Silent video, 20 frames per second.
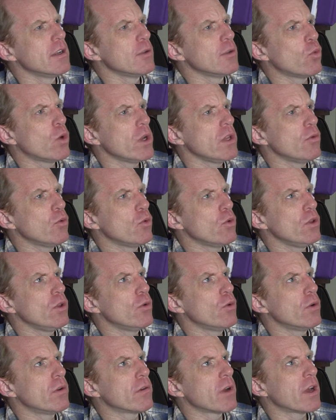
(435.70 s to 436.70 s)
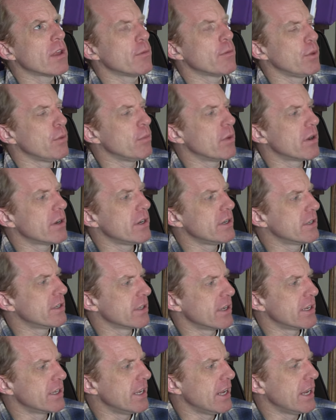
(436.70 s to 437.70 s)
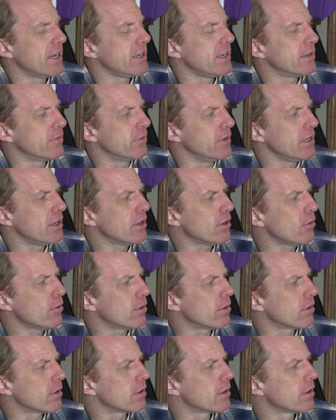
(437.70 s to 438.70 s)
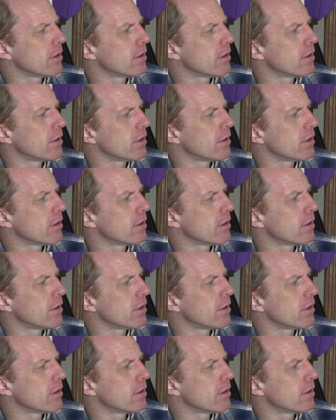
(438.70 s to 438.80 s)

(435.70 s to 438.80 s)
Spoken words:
what, you would rather be married to, like, Danny DeVito? Or